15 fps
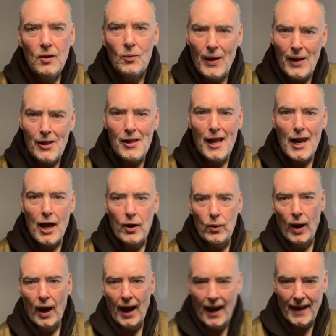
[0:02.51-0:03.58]
Well,
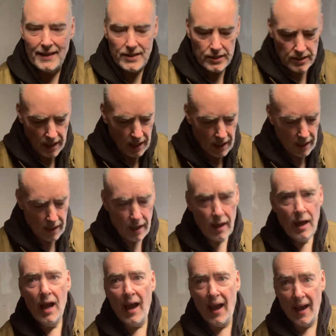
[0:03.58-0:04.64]
hello
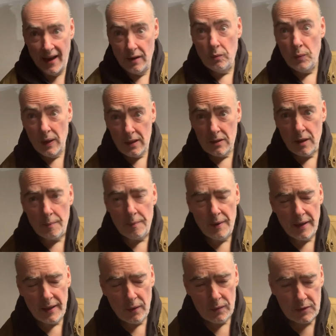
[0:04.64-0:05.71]
and welcome
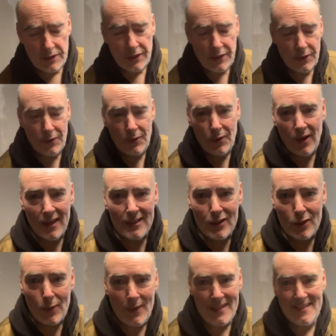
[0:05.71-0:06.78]
to
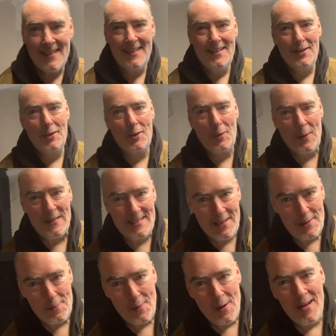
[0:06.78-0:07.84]

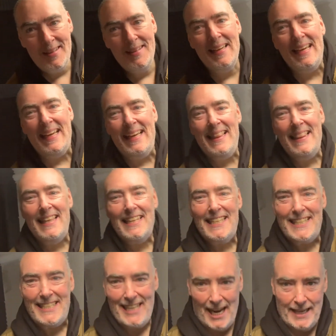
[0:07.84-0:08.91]
2021 in the
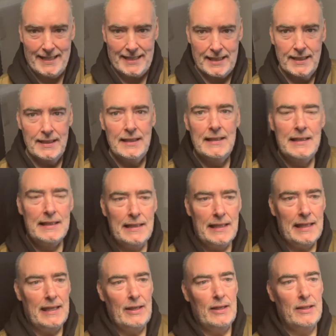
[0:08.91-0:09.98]
shed.
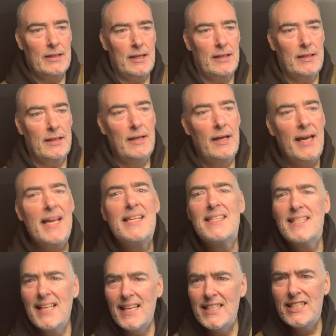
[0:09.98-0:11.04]
It's
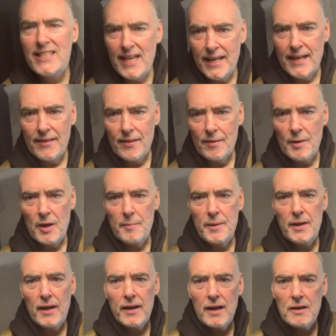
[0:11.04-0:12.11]
still a shed at the
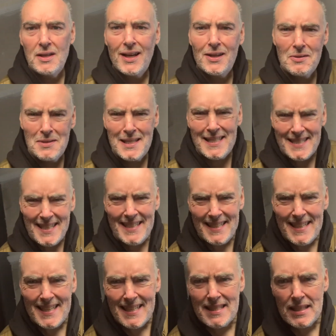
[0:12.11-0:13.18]
moment. I don't see
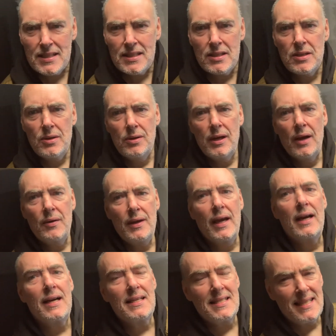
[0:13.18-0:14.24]
it as a studio yet.
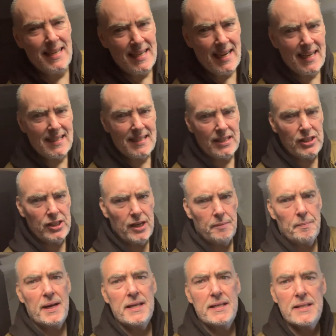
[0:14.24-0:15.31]
I see it as a shed,
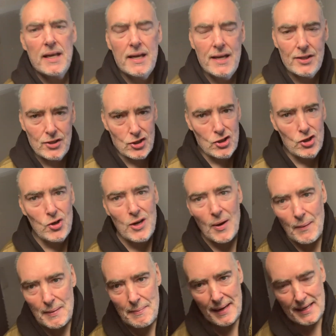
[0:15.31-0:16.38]
but it's a studio
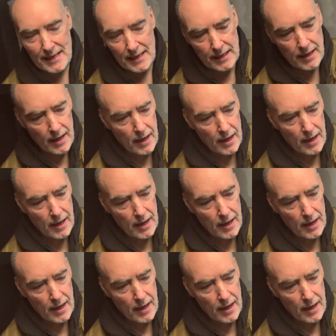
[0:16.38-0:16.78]
in making.